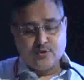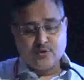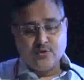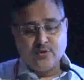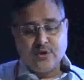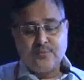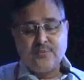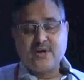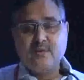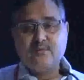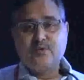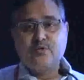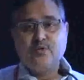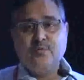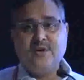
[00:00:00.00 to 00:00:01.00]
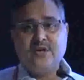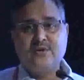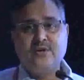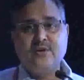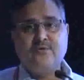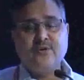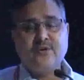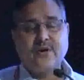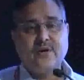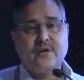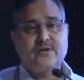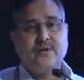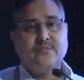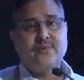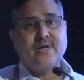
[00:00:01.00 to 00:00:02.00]
So it becomes so much
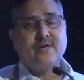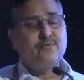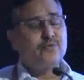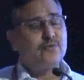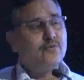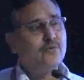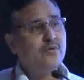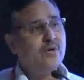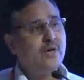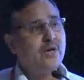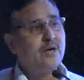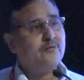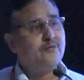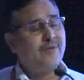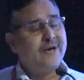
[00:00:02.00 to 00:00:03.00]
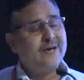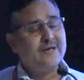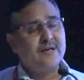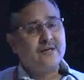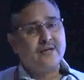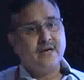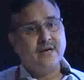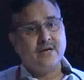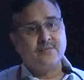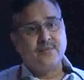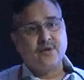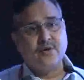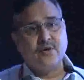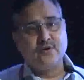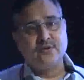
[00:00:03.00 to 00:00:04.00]
difficult sometimes to find a drug,
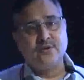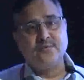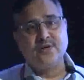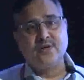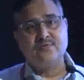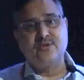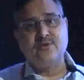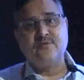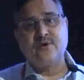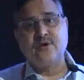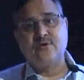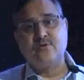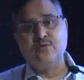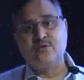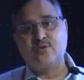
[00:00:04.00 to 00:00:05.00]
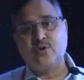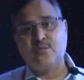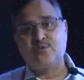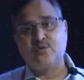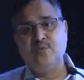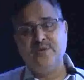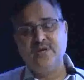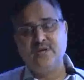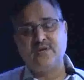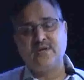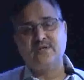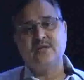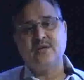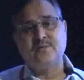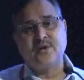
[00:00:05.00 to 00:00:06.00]
because it becomes difficult to stop so many
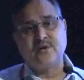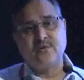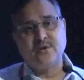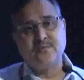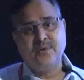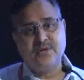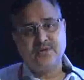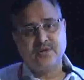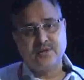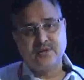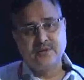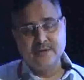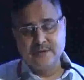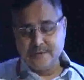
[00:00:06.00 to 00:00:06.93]
drugs in a particular patient.